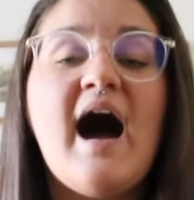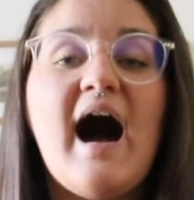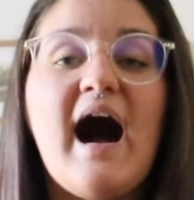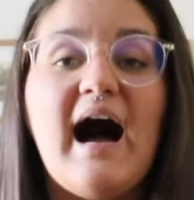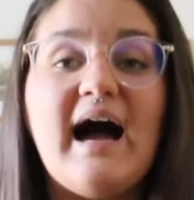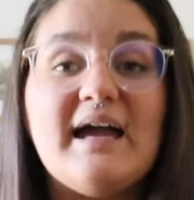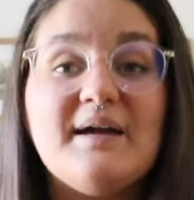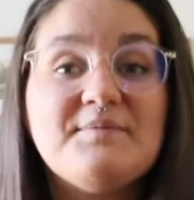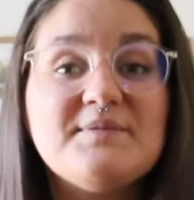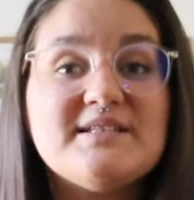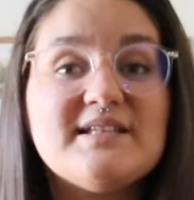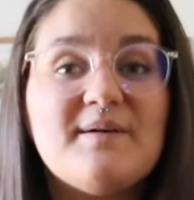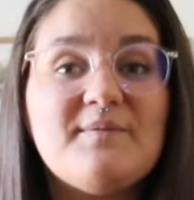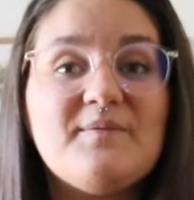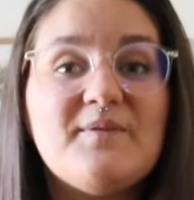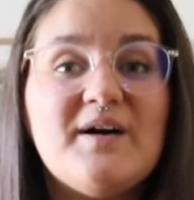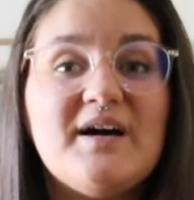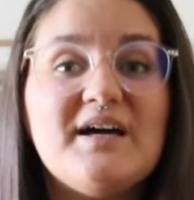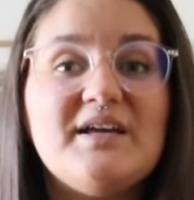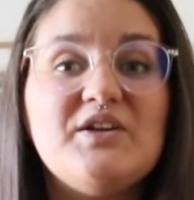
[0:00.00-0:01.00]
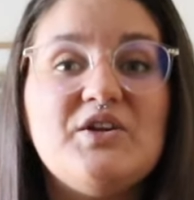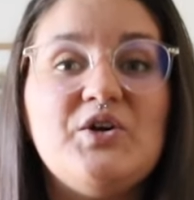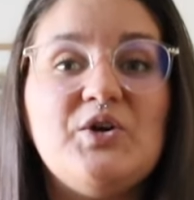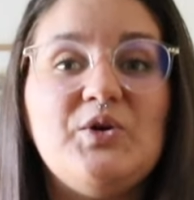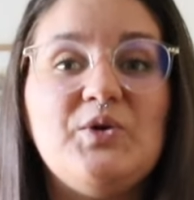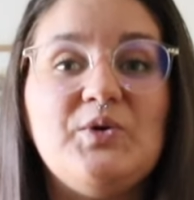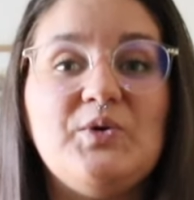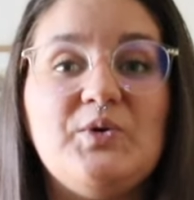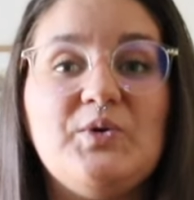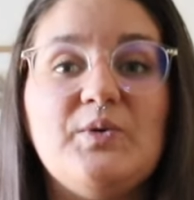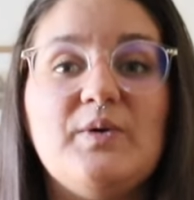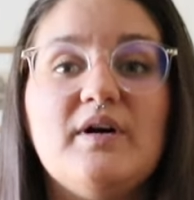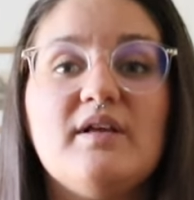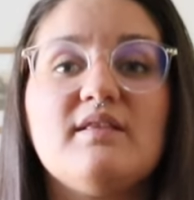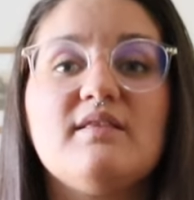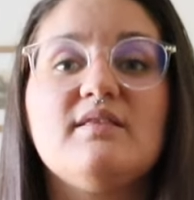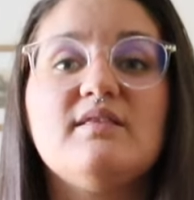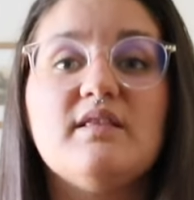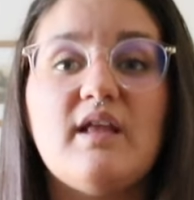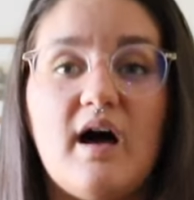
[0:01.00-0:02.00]
I am someone who
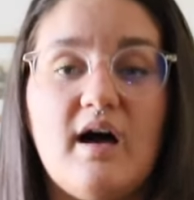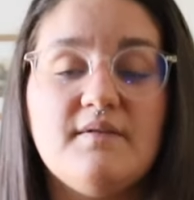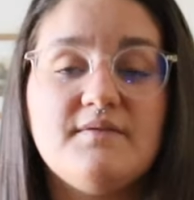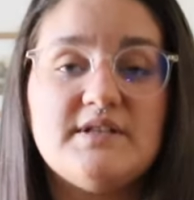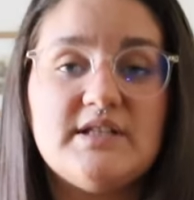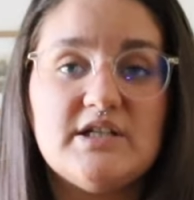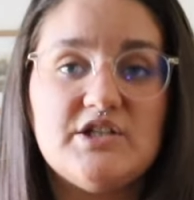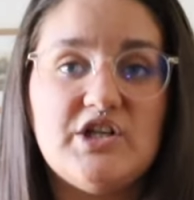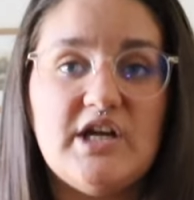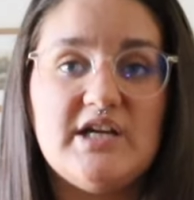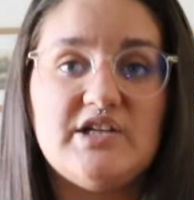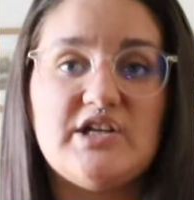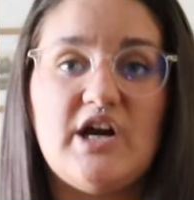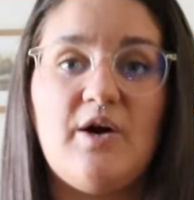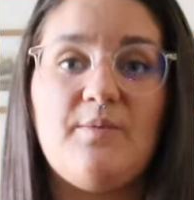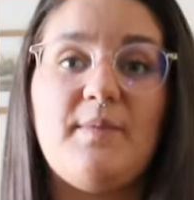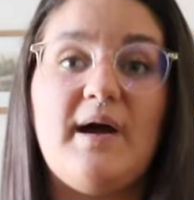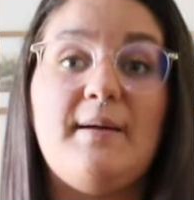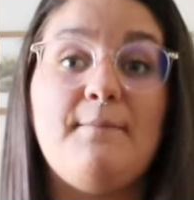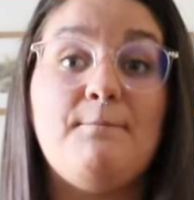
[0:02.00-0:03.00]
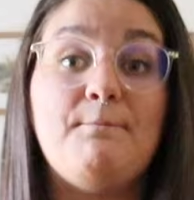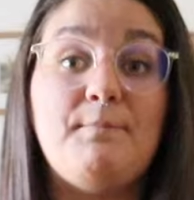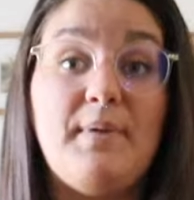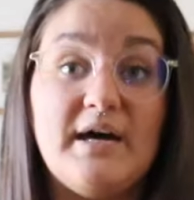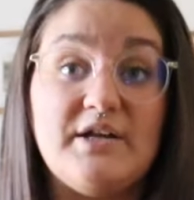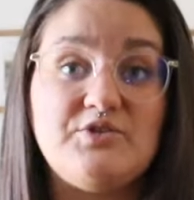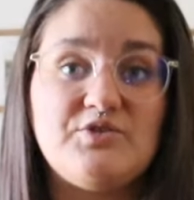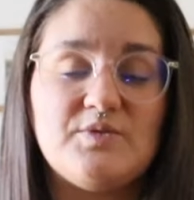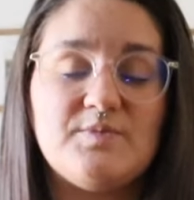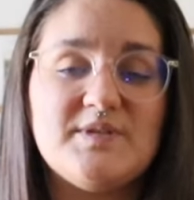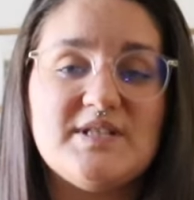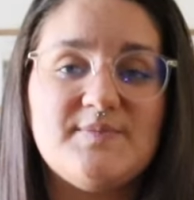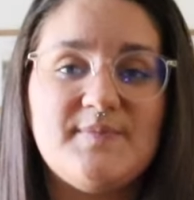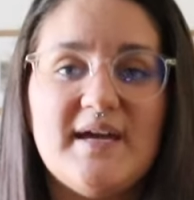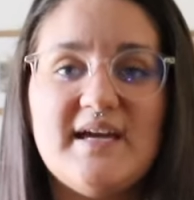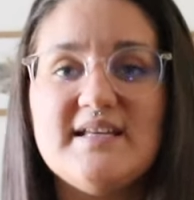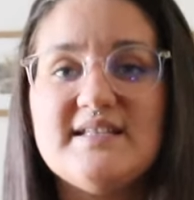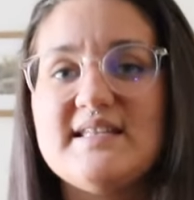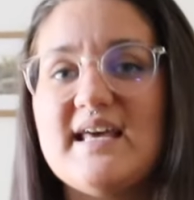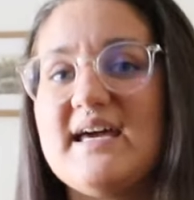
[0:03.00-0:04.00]
loves to change out my bedroom
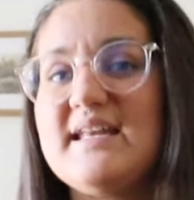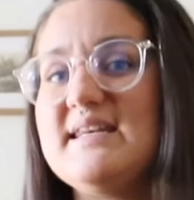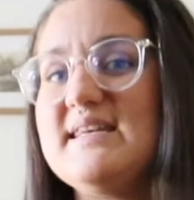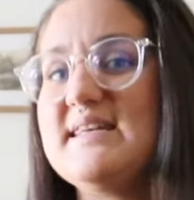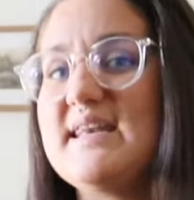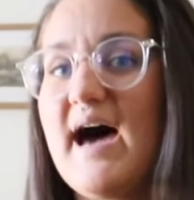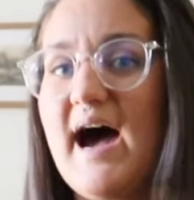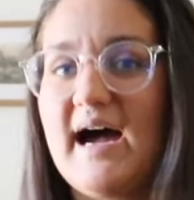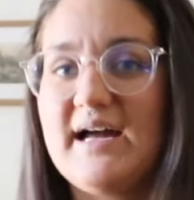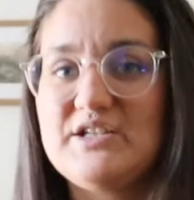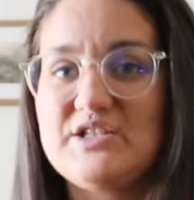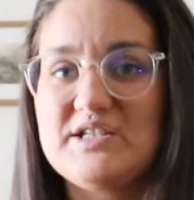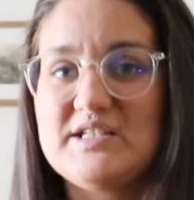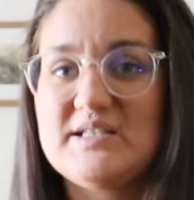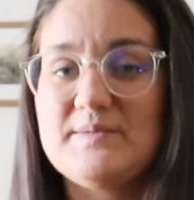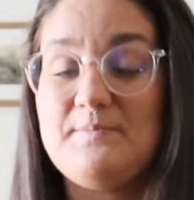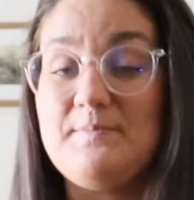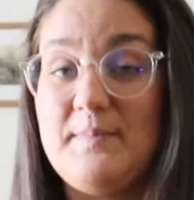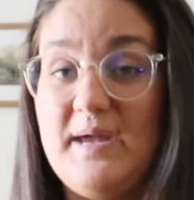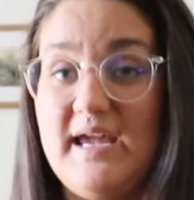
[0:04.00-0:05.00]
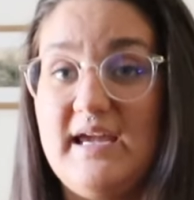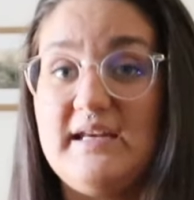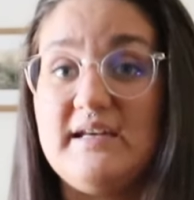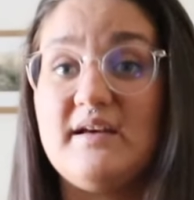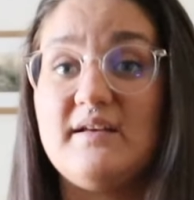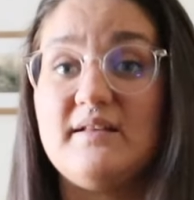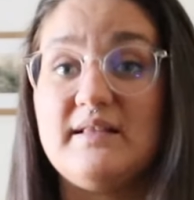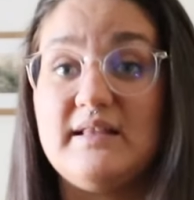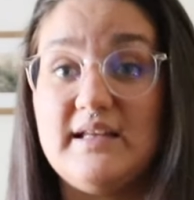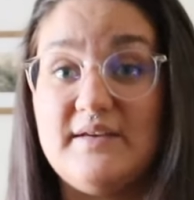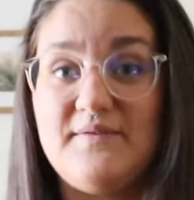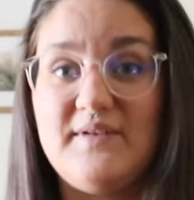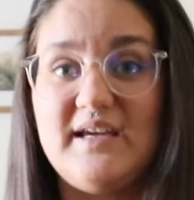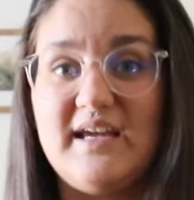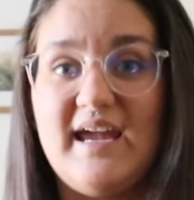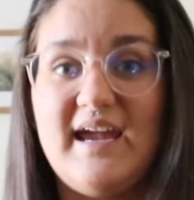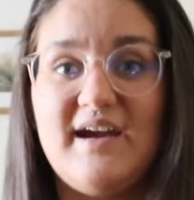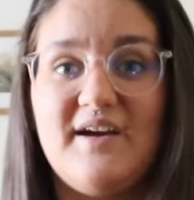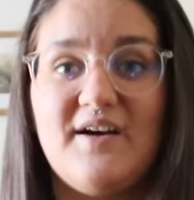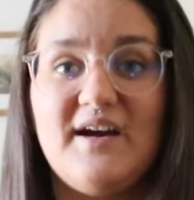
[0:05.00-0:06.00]
space and not just main
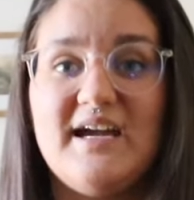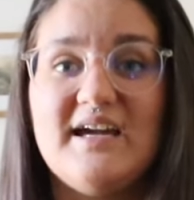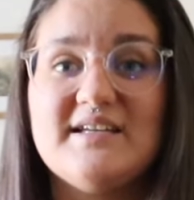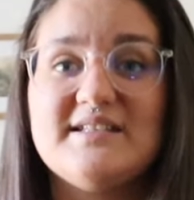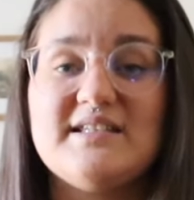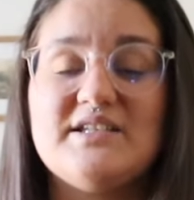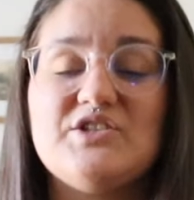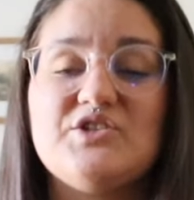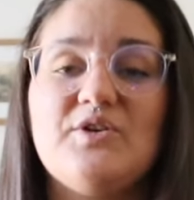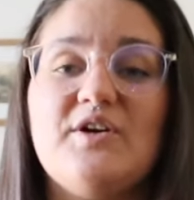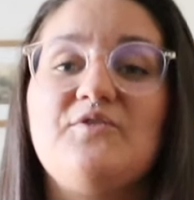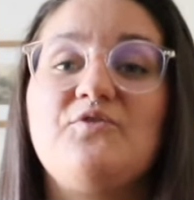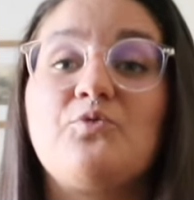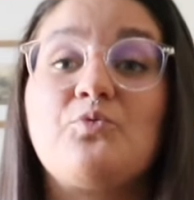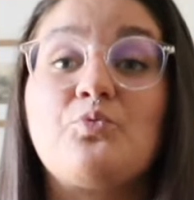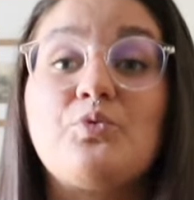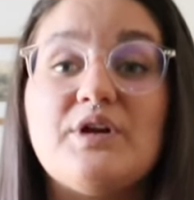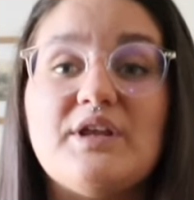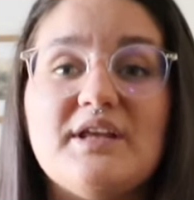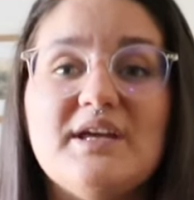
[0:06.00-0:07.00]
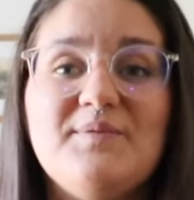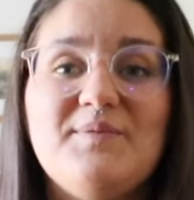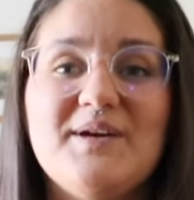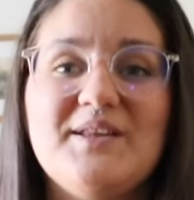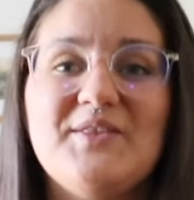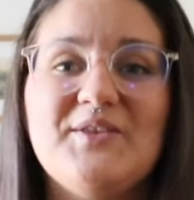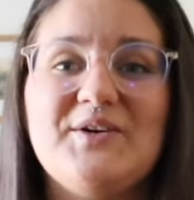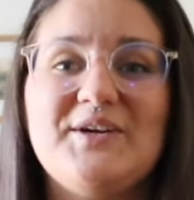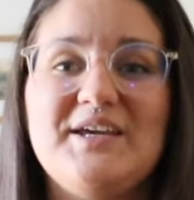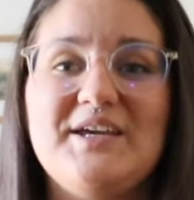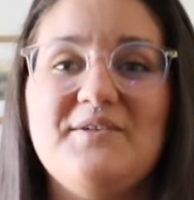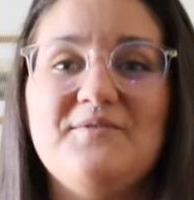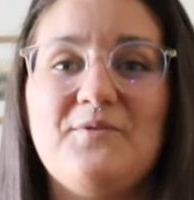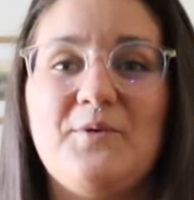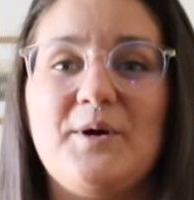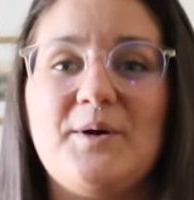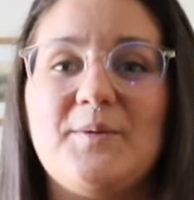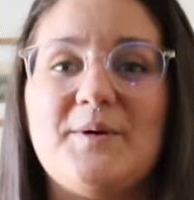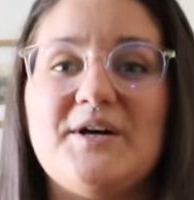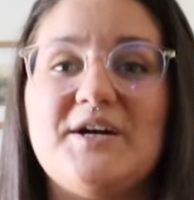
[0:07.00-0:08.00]
living areas, and so I've really been looking
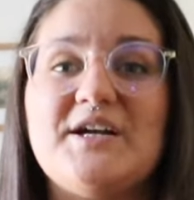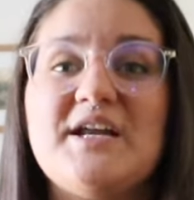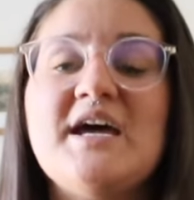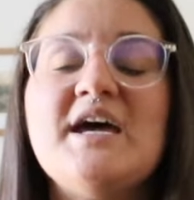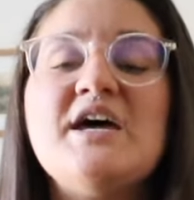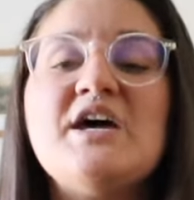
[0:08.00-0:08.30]
forward